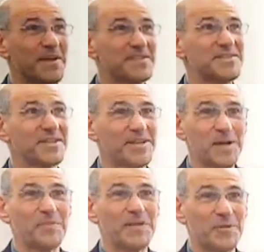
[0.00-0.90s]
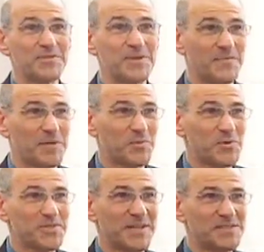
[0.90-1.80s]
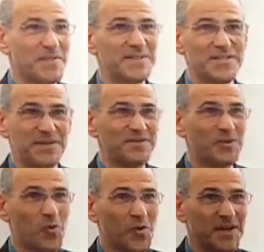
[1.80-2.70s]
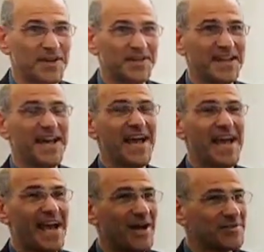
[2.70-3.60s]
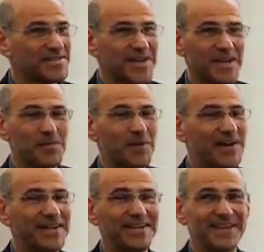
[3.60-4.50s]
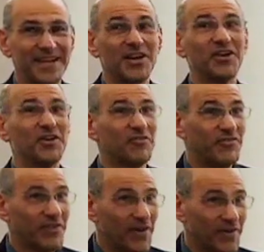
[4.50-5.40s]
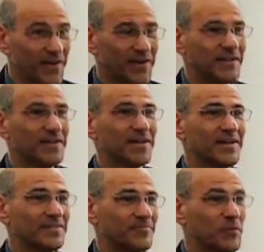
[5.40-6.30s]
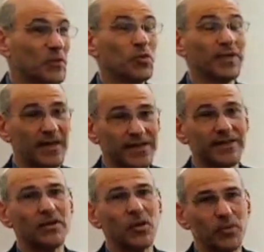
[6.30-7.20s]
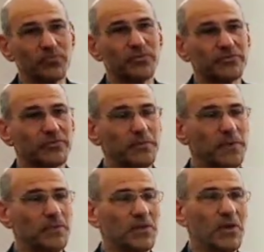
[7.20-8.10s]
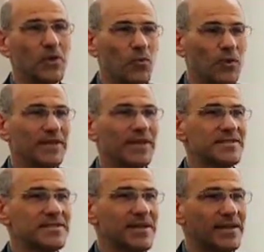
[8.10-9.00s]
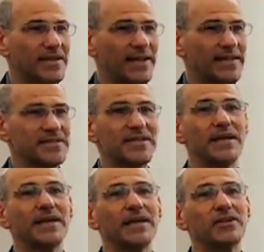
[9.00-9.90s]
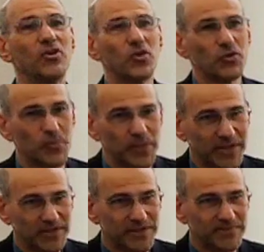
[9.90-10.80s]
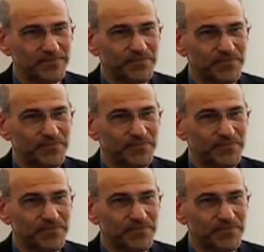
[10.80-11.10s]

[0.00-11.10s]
medicine a lot, but now we're talking about personalized medicine of an organ yeah. outside a body. Very uh, cool and I think hopeful for people. One last thing, and that is in the older patient,